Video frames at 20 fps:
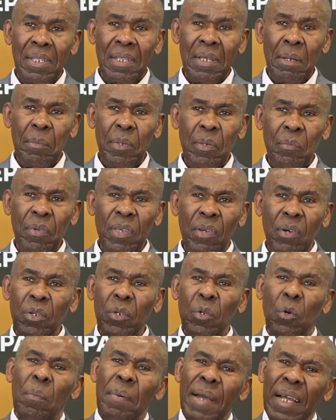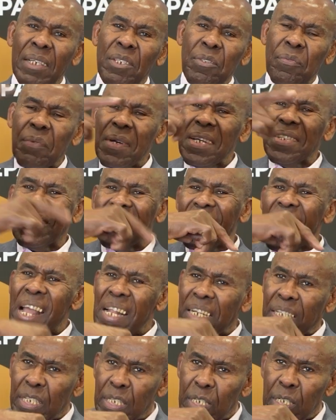I mean, we got to go back as far as
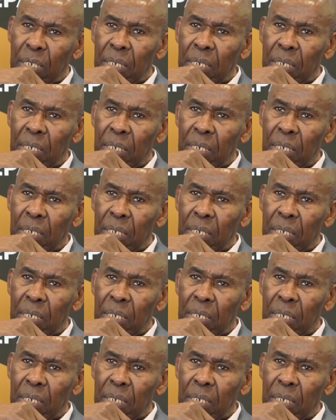that.